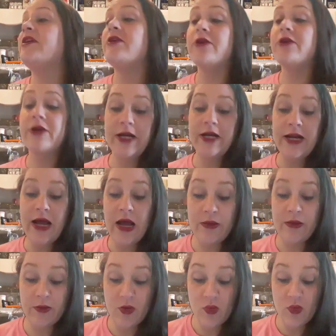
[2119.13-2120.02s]
here and
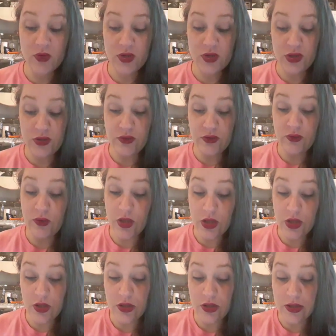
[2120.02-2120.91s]
I'm going to
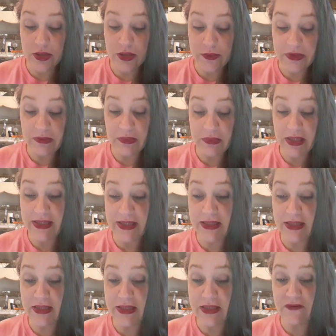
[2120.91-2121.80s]
look up some
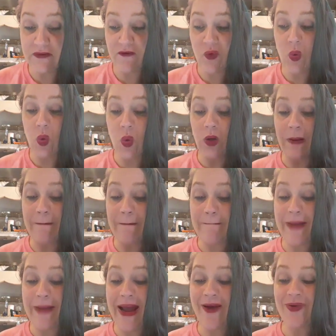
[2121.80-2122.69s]
places for
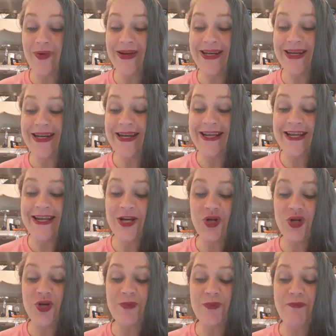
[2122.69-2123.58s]

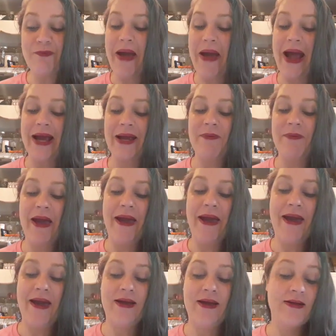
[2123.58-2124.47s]
mountaineer
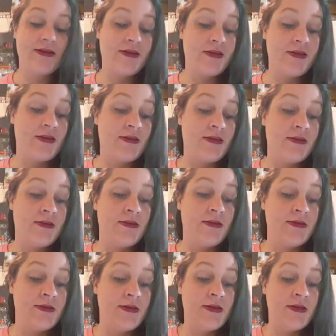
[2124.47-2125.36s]
backpacks.
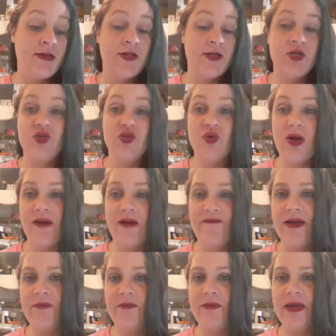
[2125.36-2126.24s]
Try
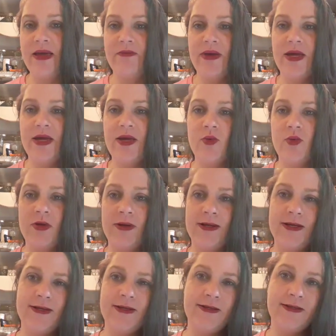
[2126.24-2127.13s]
to find me a pink one
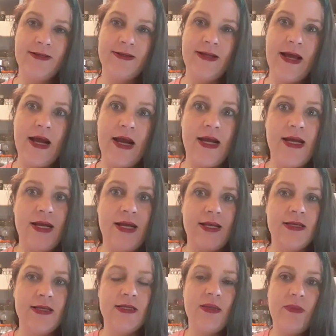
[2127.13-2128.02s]
because I
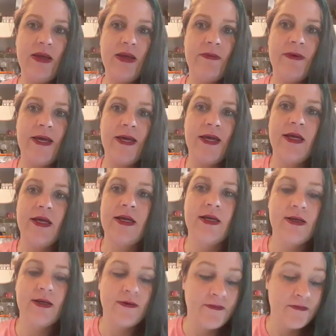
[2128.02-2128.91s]
need it to be pink.
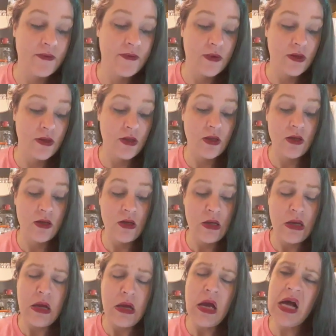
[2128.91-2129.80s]

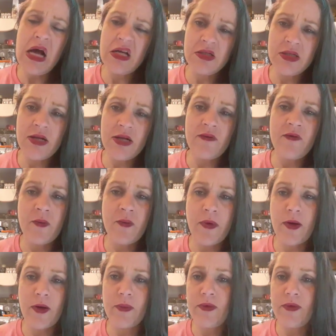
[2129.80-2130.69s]
I'll settle for
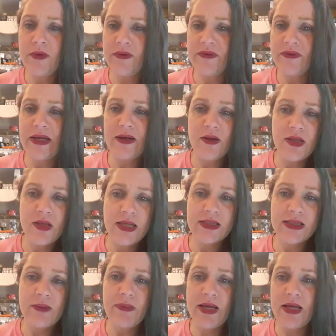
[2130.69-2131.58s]
purple if I don't
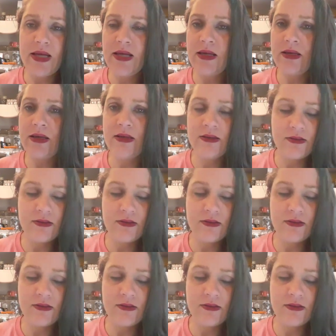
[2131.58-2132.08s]
like the pink.